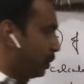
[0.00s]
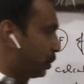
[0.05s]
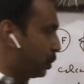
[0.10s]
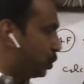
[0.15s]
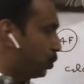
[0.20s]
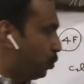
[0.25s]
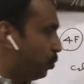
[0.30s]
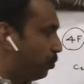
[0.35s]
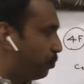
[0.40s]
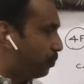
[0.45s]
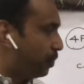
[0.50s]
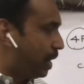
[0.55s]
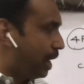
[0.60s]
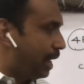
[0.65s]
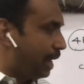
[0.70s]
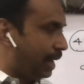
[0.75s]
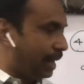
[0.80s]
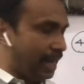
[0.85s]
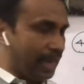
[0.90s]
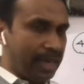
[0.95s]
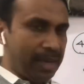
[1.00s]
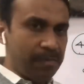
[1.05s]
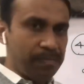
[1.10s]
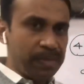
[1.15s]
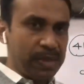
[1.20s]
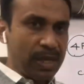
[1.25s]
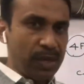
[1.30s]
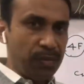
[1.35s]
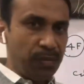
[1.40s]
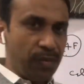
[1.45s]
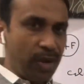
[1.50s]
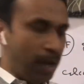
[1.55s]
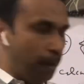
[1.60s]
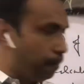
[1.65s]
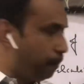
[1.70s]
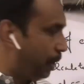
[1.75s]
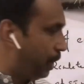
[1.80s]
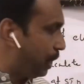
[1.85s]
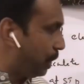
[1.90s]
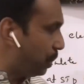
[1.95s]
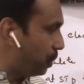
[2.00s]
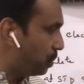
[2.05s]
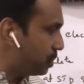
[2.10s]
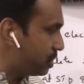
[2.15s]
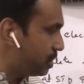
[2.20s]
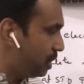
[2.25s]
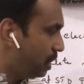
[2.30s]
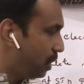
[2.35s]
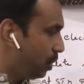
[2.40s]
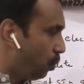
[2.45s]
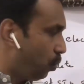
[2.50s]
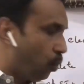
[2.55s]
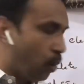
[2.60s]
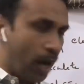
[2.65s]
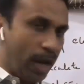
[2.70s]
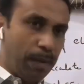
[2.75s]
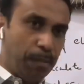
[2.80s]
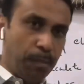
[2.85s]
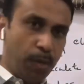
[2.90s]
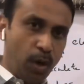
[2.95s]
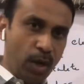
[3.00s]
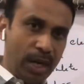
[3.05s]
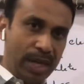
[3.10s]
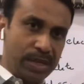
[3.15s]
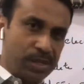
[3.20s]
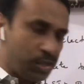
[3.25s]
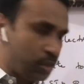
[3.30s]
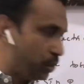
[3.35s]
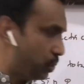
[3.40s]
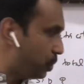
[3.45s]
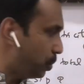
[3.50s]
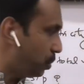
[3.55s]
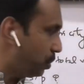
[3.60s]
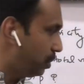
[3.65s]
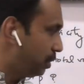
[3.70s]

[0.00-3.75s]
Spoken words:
2 Faraday will produce 1 mole H2,